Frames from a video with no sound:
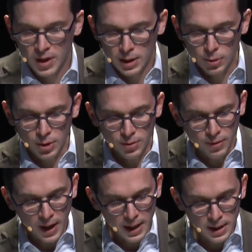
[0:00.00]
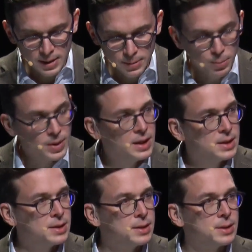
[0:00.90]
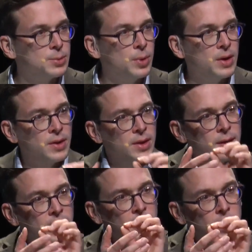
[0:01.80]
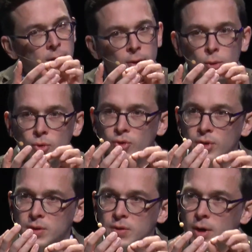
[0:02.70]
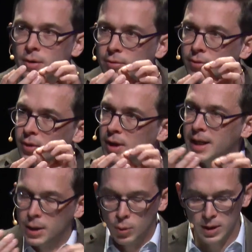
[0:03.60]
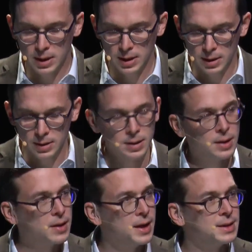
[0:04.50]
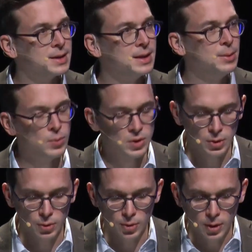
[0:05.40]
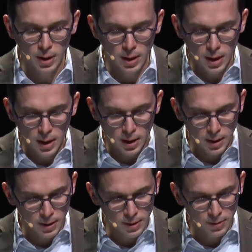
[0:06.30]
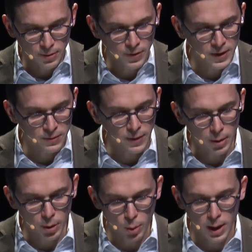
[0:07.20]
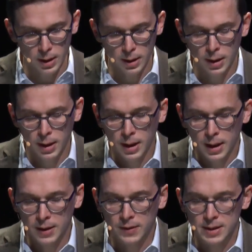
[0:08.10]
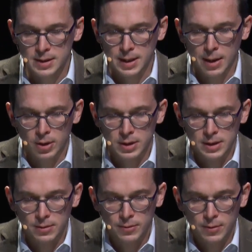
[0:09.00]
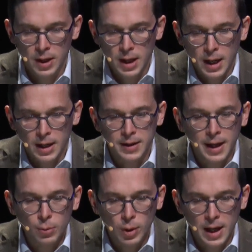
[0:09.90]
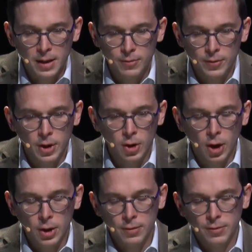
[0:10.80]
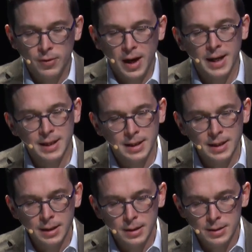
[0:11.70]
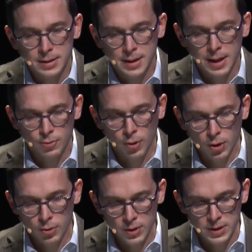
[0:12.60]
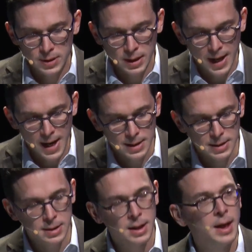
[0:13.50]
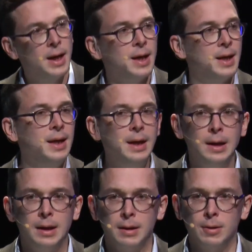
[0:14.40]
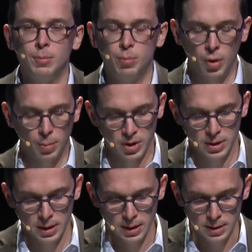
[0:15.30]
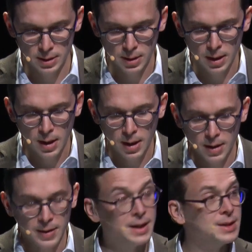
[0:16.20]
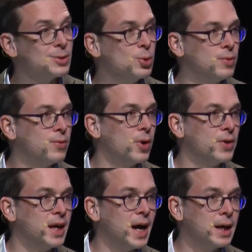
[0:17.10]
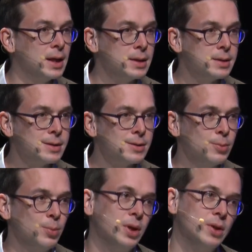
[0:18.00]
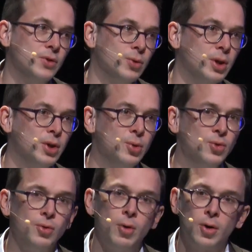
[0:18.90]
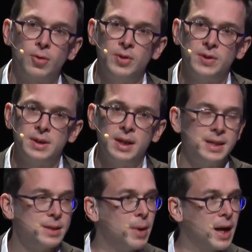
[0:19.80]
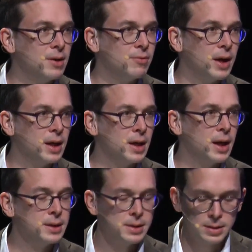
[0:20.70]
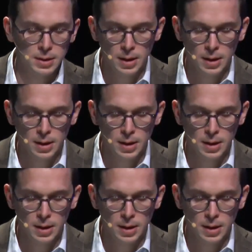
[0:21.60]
You can find pieces with inclusions of liquid in it that seem to fit very well in this narrative. And then we have a lot of ideas that rock crystal has healing properties, that it's good for the eyes, because you can use a rock crystal as a magnifying lens.